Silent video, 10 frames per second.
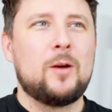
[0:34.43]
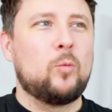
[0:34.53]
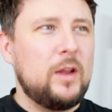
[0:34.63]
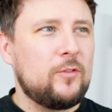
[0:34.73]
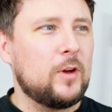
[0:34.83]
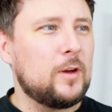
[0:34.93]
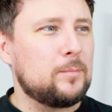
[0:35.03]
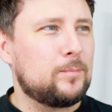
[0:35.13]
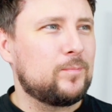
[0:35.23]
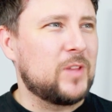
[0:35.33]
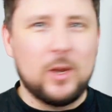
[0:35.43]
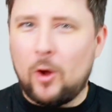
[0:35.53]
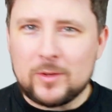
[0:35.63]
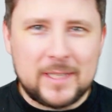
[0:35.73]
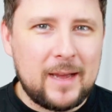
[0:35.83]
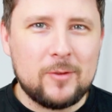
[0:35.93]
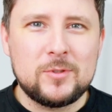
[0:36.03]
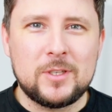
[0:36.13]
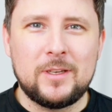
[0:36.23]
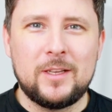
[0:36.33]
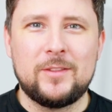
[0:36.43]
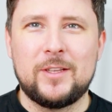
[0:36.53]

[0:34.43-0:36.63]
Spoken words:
With the lockdowns and